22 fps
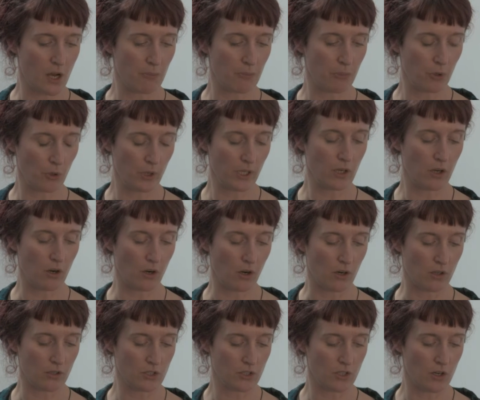a
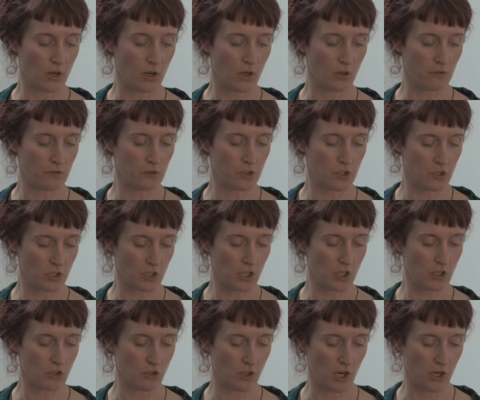boycott of
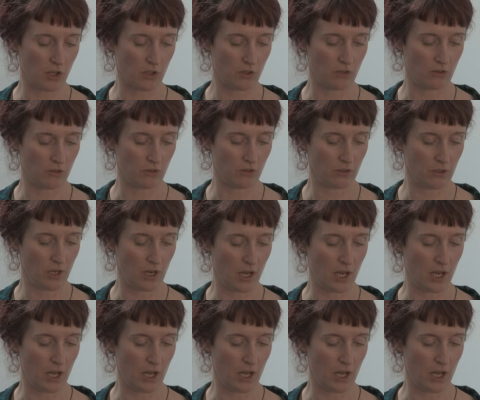sugar grown